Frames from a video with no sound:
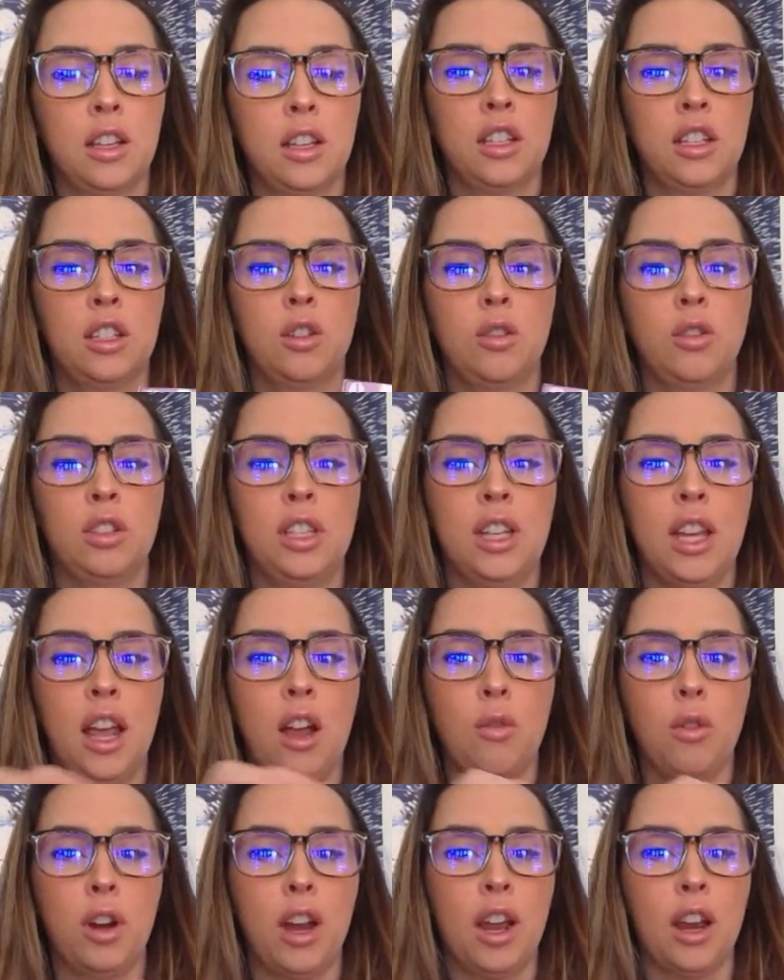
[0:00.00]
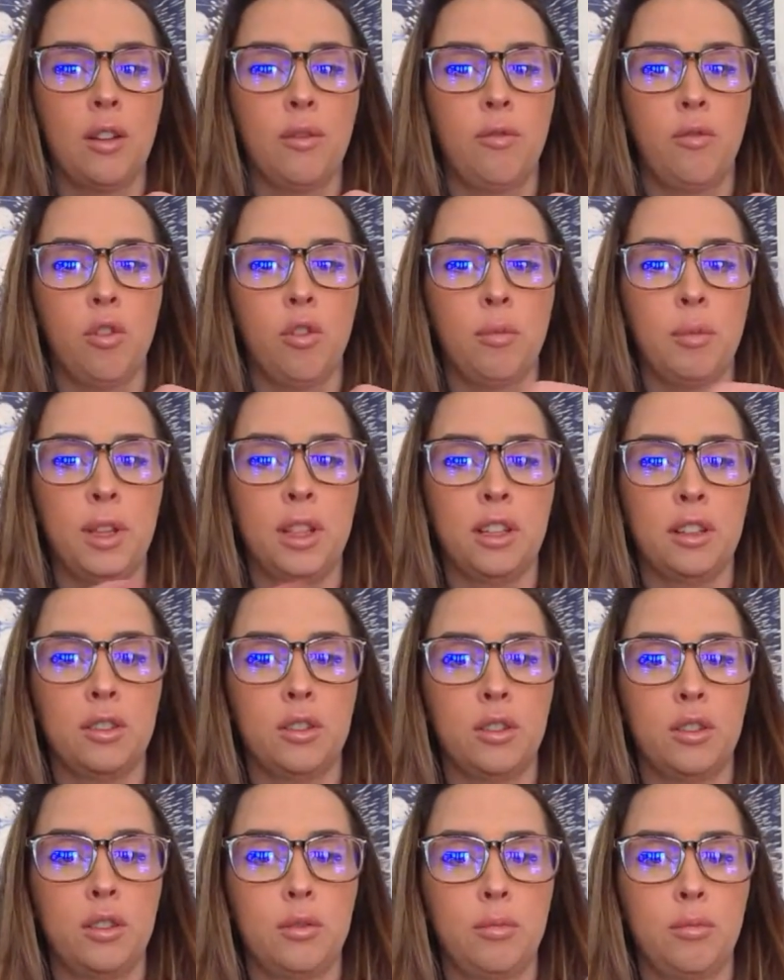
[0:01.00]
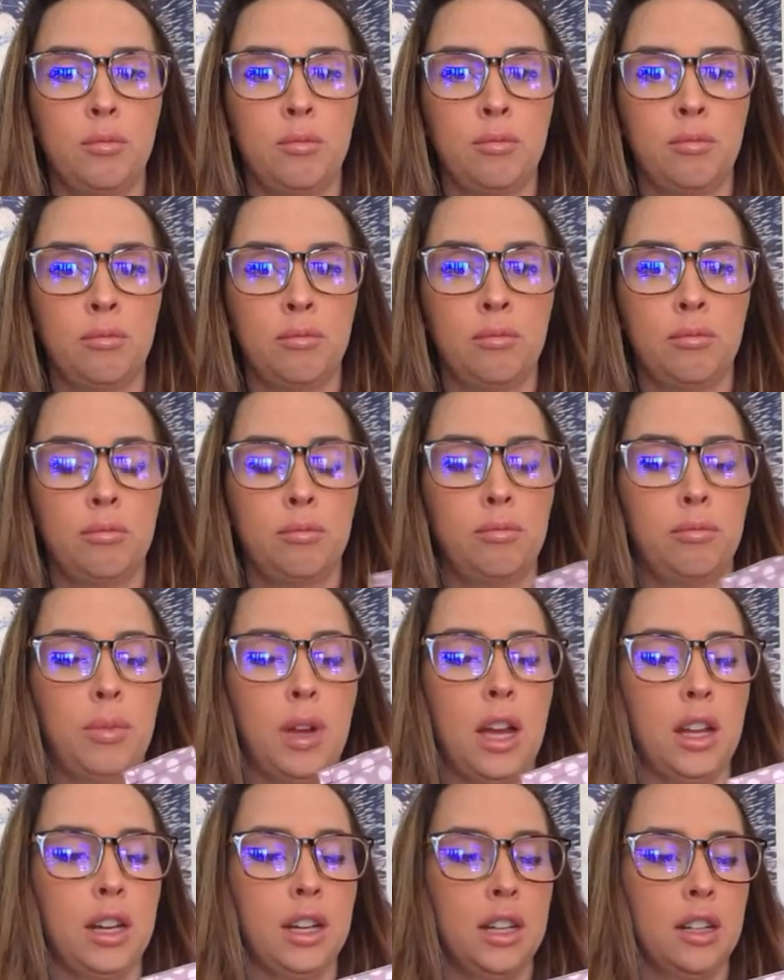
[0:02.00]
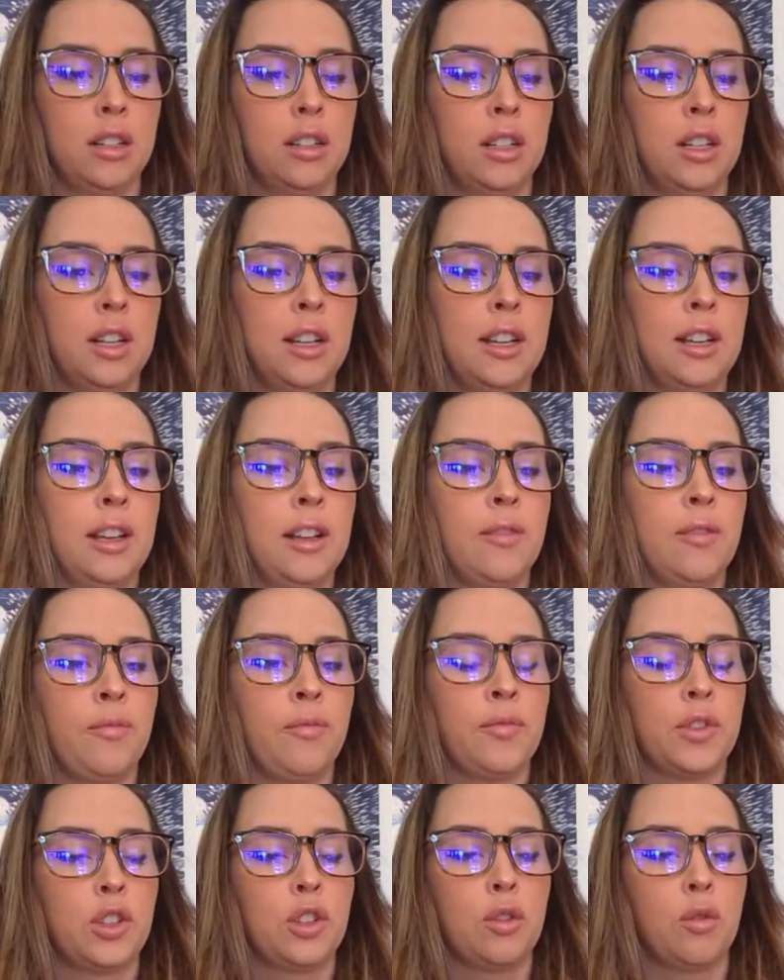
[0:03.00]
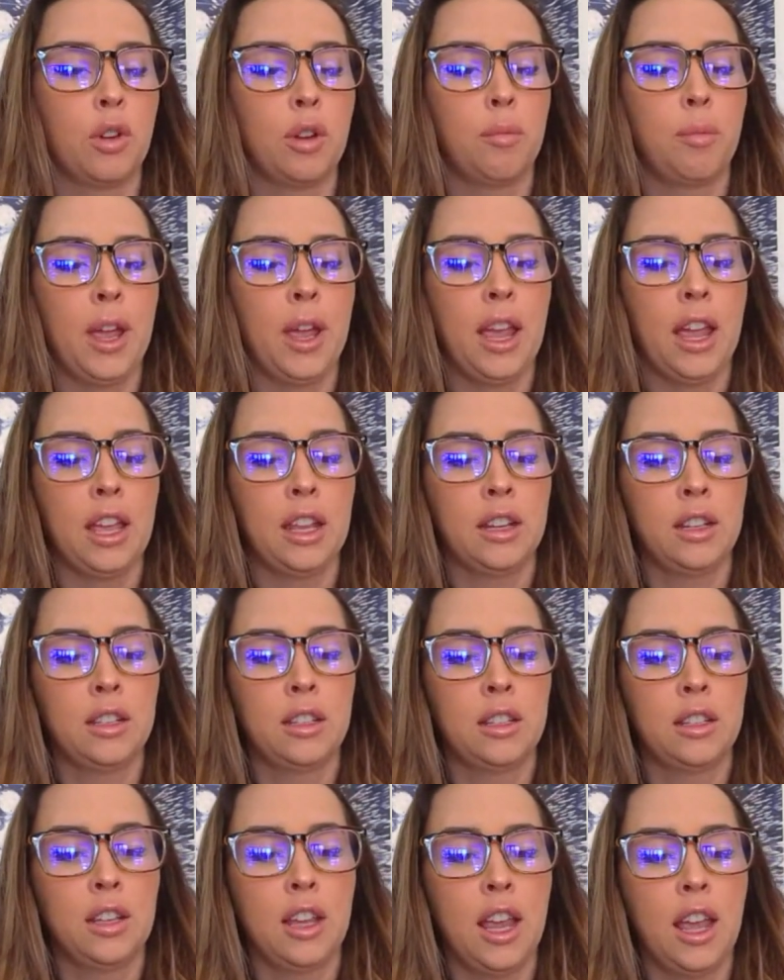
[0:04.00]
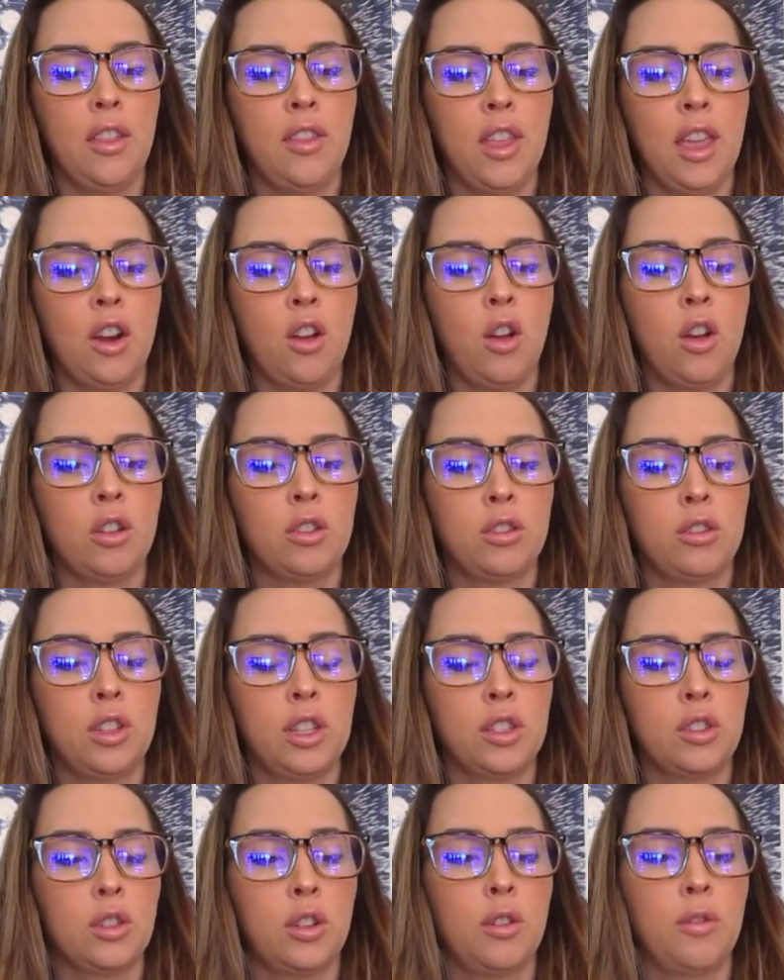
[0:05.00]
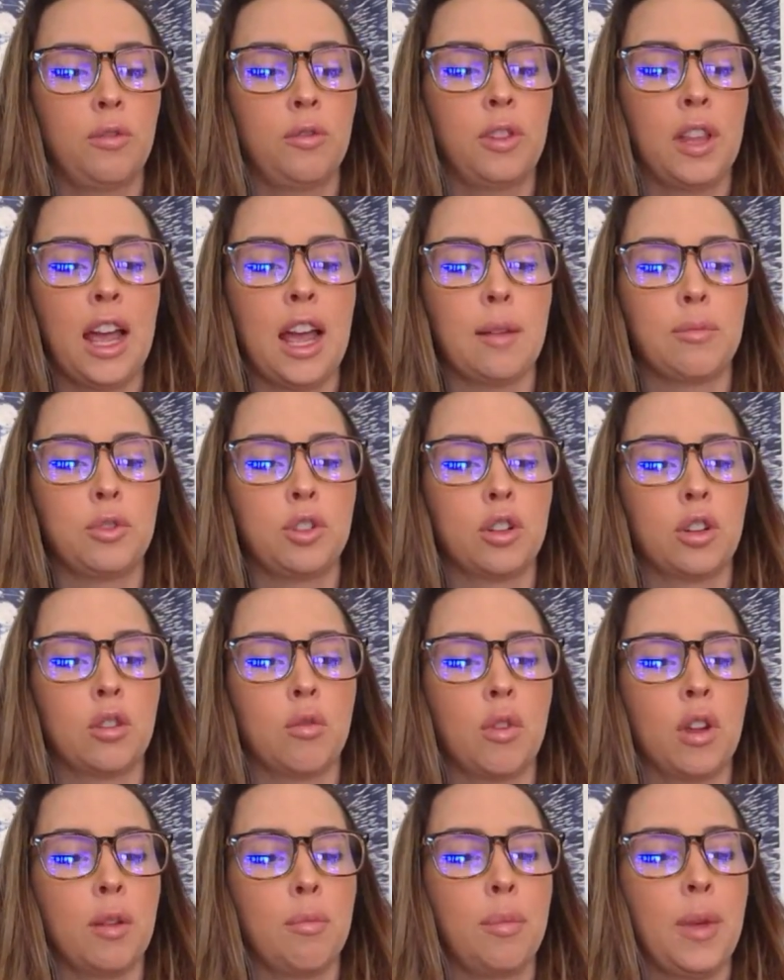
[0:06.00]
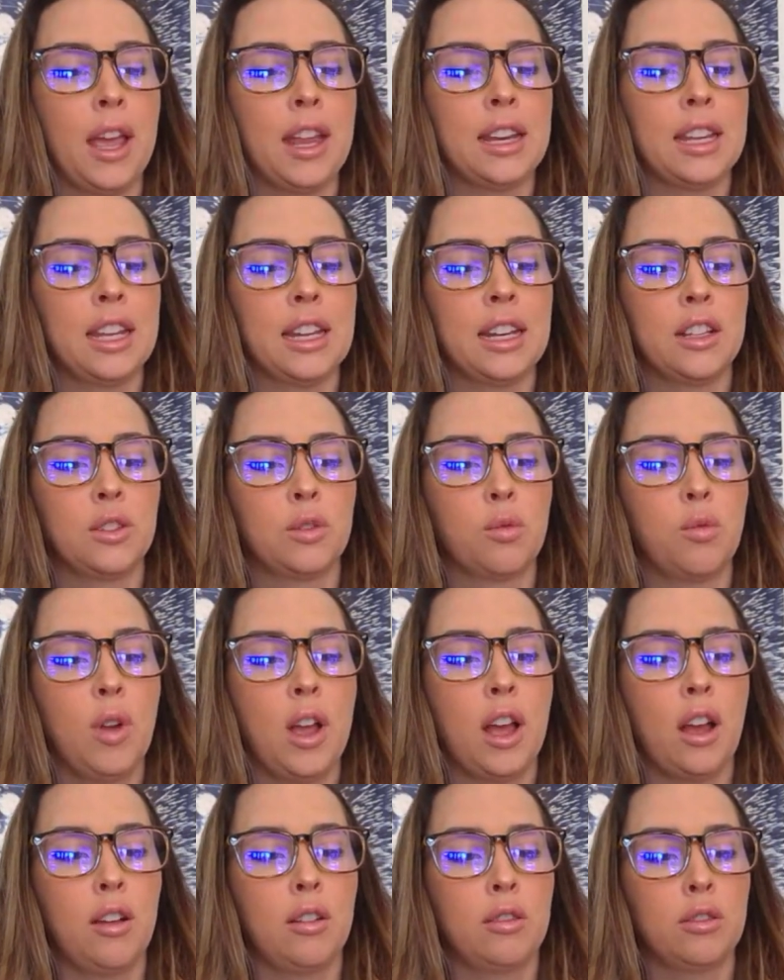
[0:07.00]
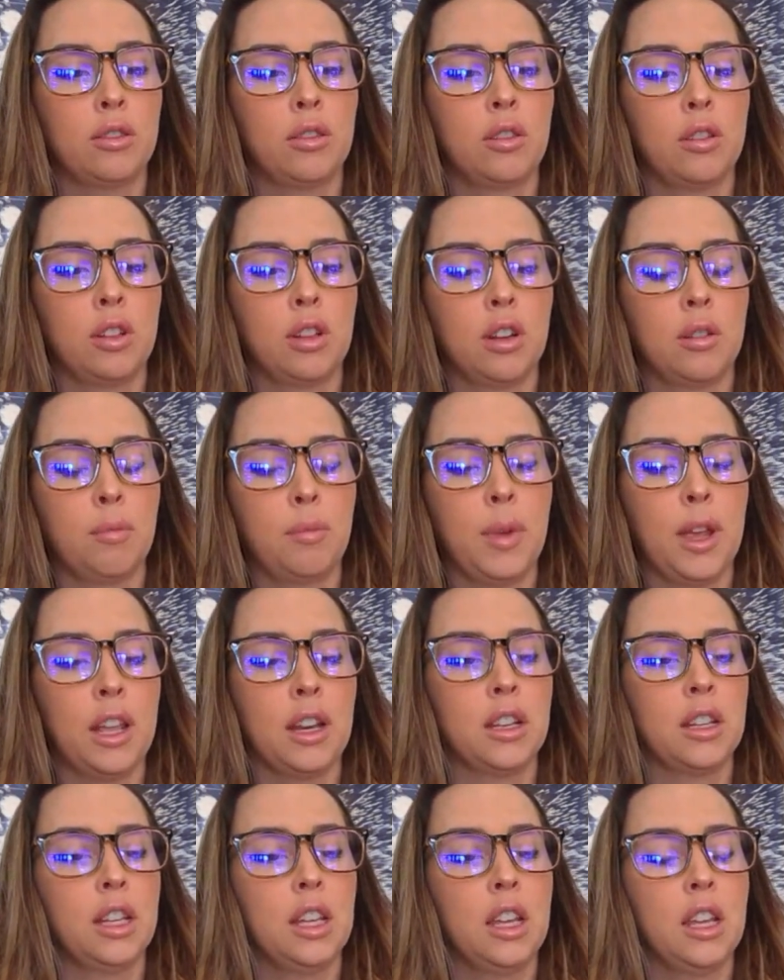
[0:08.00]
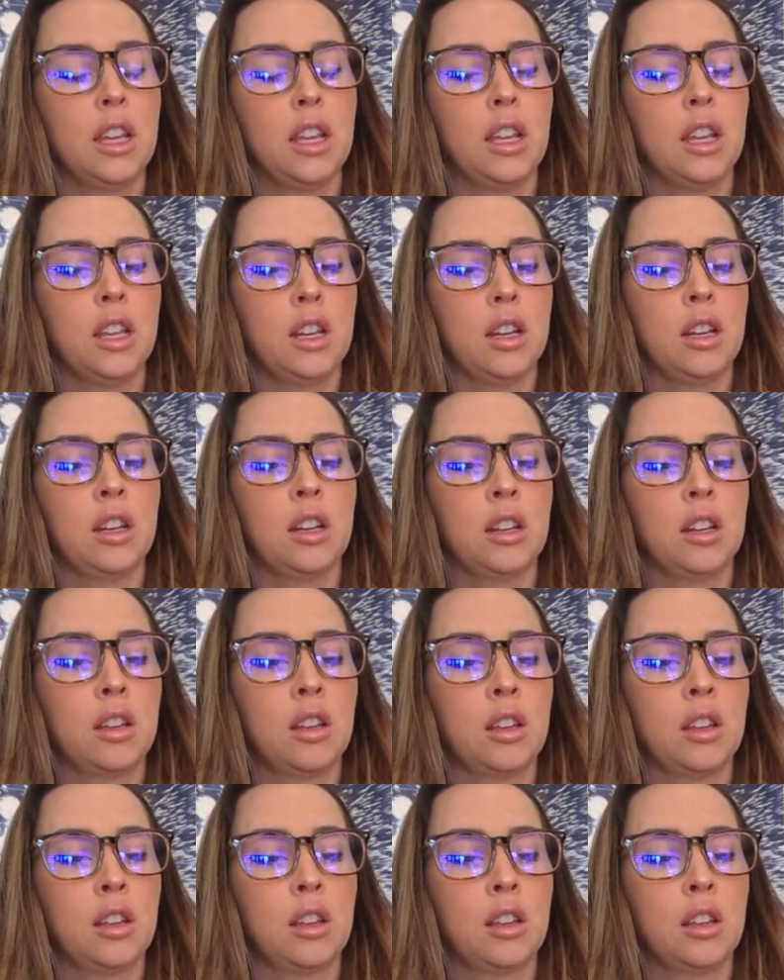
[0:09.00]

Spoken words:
So see how we're kind of forming this little pot here? So you want to bend, and then also these little flaps you're going to want to bend in as well. So you're going to bend in,